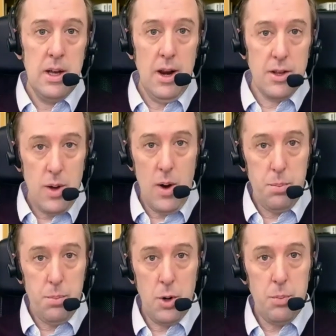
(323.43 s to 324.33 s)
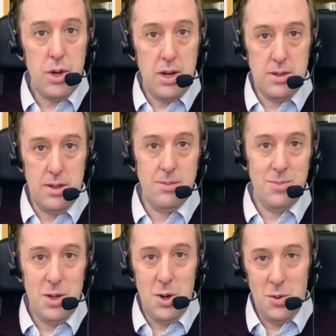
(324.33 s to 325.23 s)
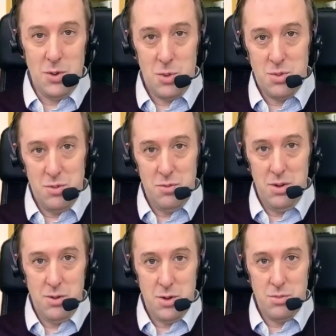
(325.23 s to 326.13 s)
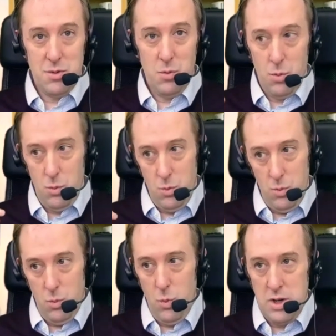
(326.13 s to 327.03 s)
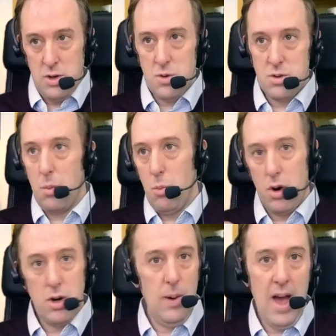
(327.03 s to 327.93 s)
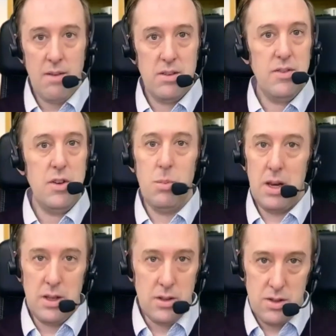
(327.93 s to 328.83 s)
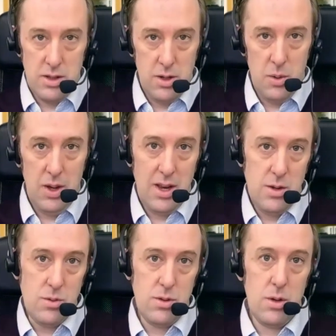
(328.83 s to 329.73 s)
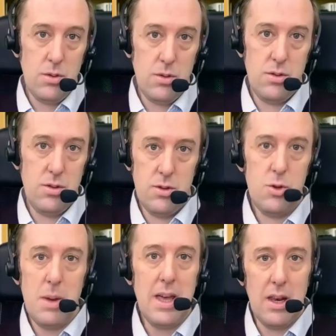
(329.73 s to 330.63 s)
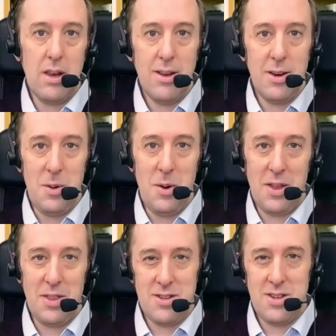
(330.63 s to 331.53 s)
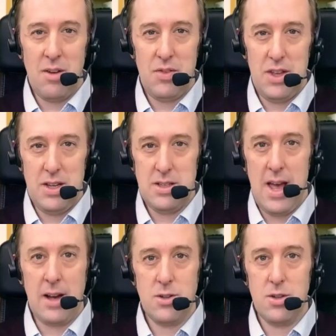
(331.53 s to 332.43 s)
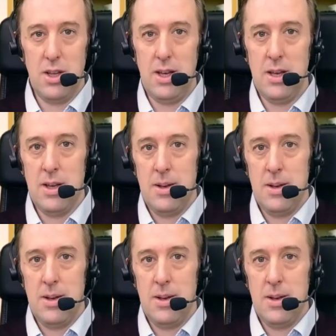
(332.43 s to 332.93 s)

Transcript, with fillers: And also how appropriate is it, you know, in terms of, in terms of when you're somewhere, you have a few minutes, you know, can you zo- zoom in, you know, on the stuff that is actually,